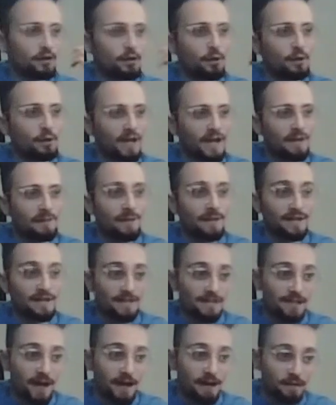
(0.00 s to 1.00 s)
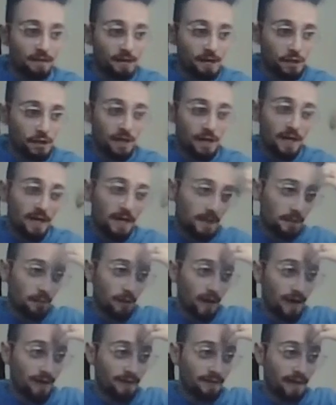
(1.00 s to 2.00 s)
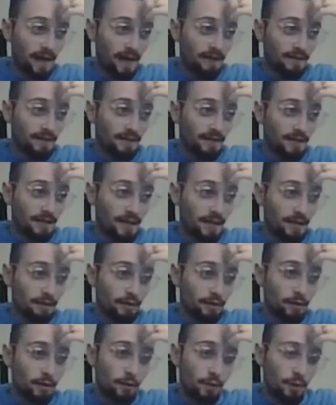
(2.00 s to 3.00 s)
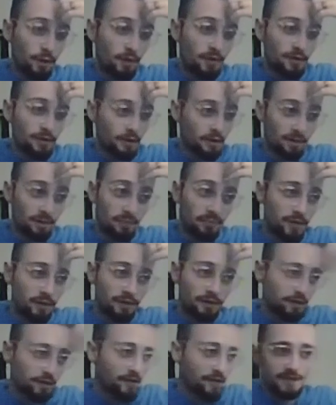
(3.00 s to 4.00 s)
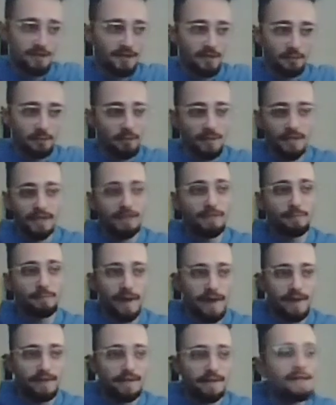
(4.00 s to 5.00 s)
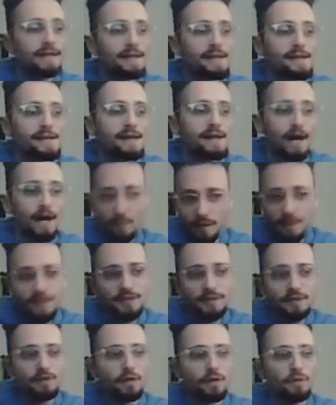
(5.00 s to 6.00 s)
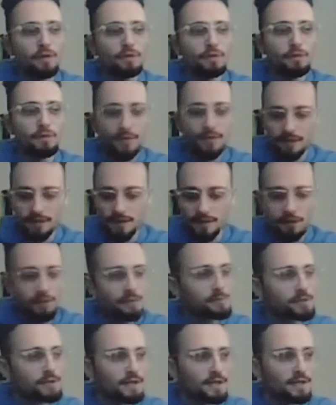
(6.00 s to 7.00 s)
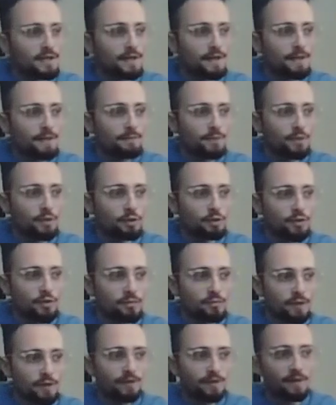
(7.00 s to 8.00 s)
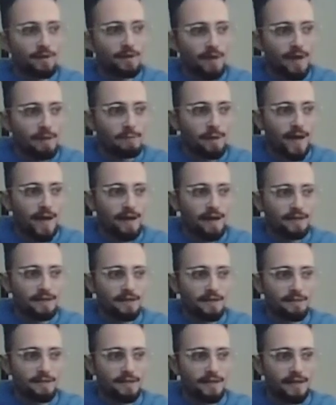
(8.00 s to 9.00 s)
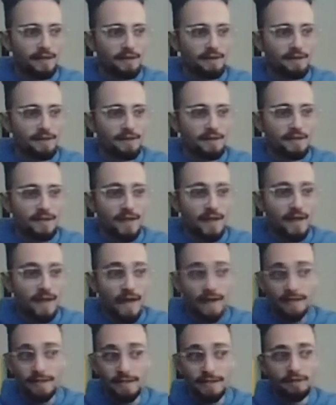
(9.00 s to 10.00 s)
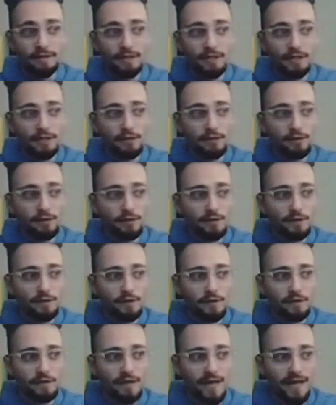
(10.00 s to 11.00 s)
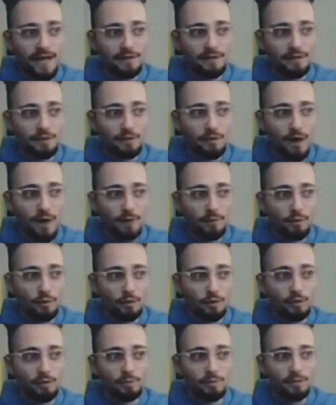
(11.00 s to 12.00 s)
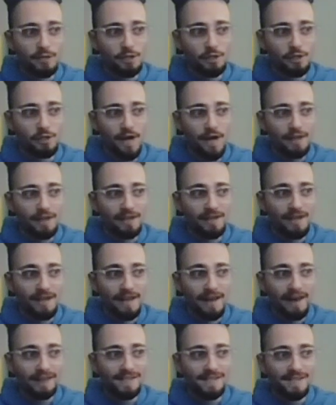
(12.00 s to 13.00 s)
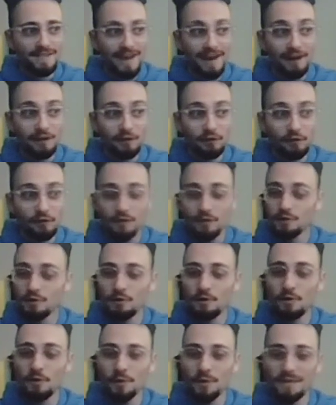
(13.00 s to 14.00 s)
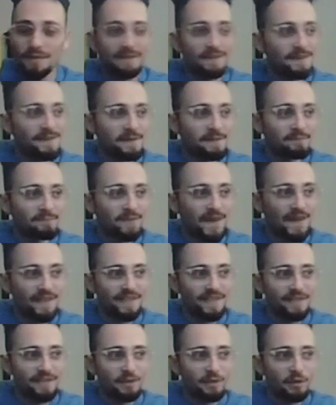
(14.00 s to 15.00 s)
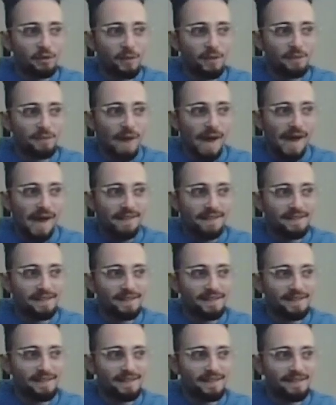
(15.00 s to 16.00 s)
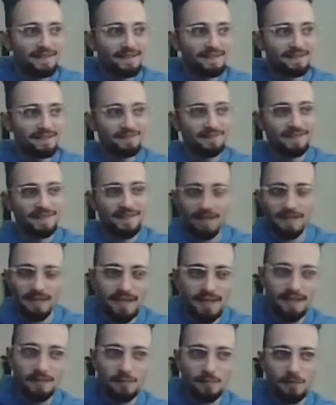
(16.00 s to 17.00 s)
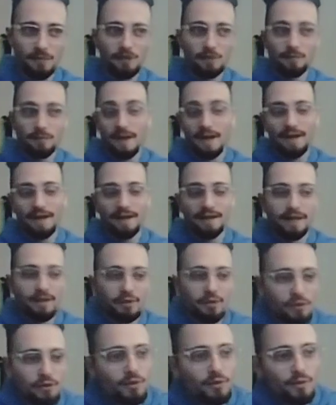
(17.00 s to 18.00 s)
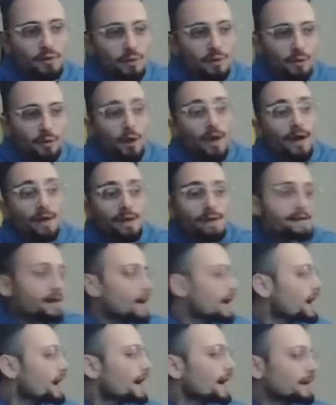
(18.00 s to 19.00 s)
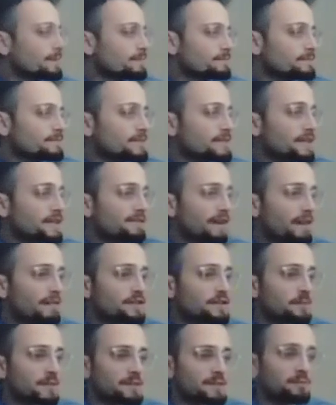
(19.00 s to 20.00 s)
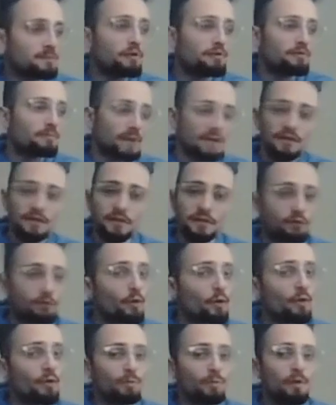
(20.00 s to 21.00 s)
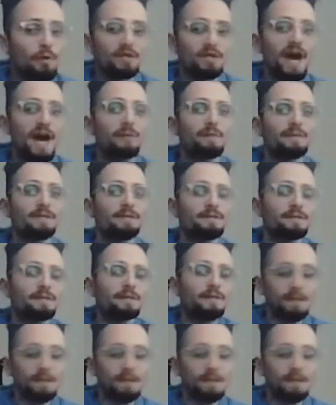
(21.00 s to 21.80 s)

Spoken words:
okay by Stockfish, but I think a lot of your opponents are going to blunder this and completely panic. But this is also in the description. You just bring the knight back, something like this. And even here, there's a very nasty trap where you can play check and sacrifice your queen and get the queen back and then get the bishop back, and you're just doing well. D5 is the best move, but it's the 4th most common.